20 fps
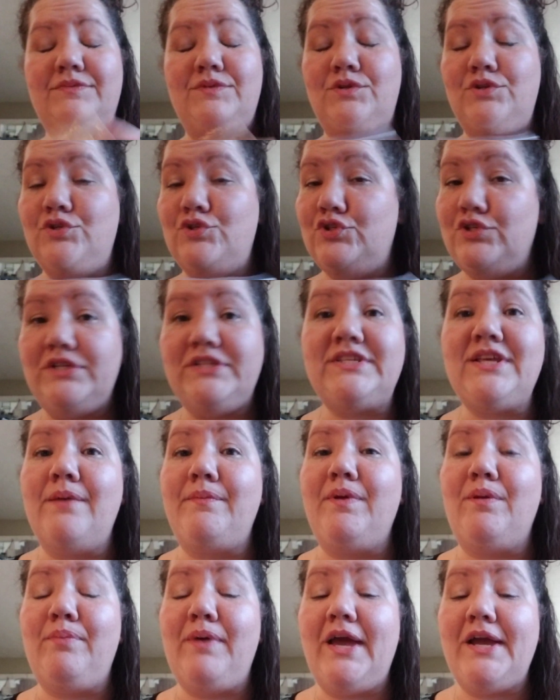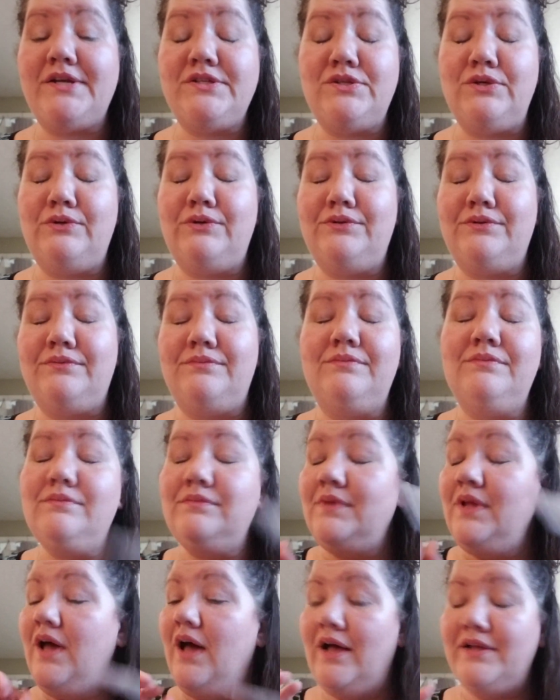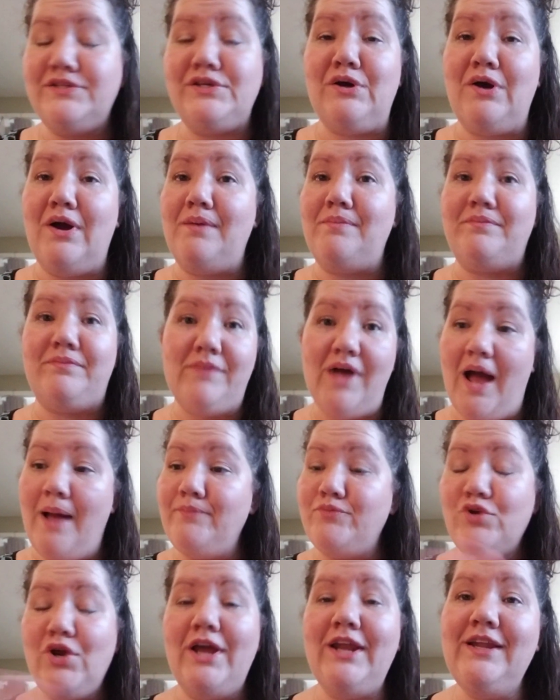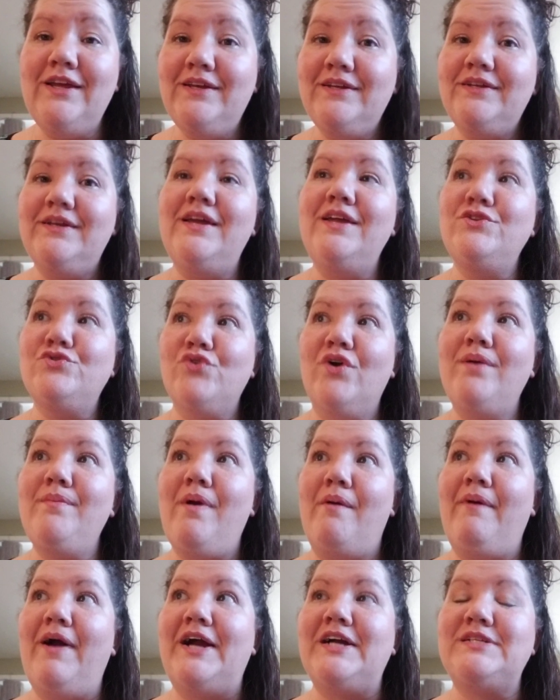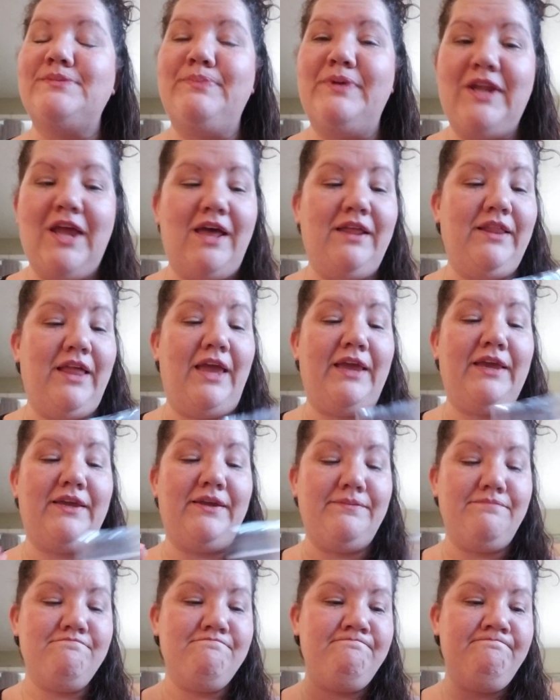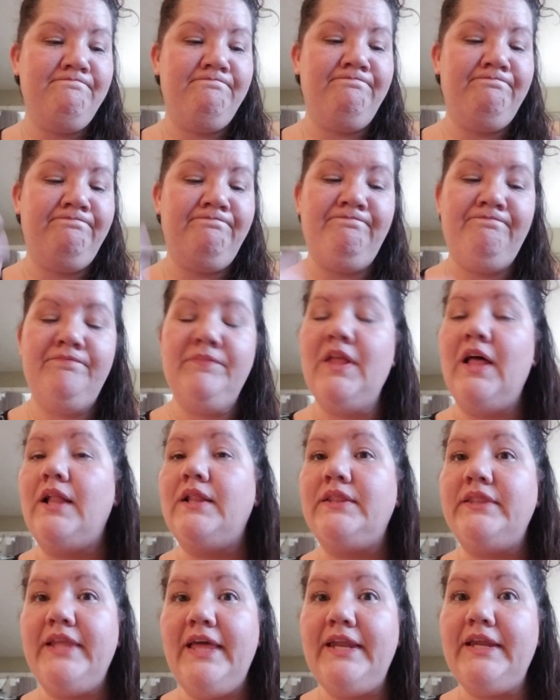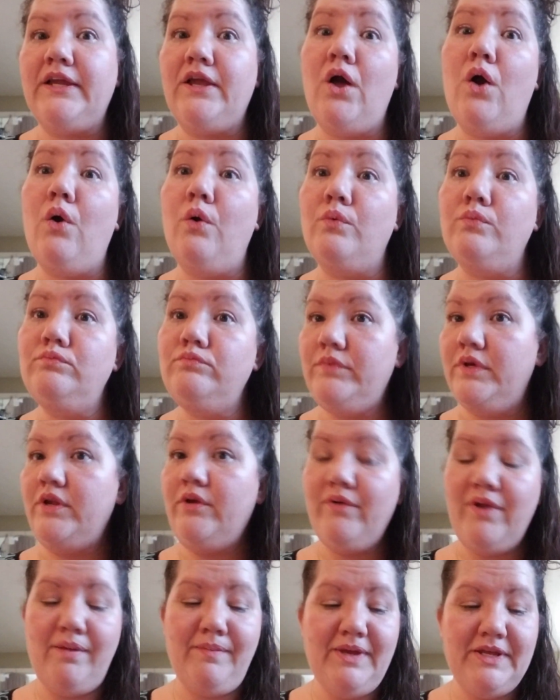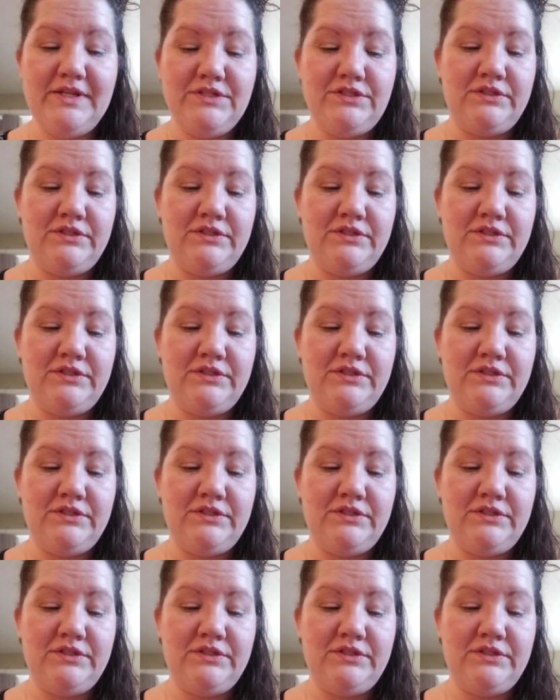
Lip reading: She's coming back soon, so I'm trying to enjoy my wax, but not like let it go. You know what I mean?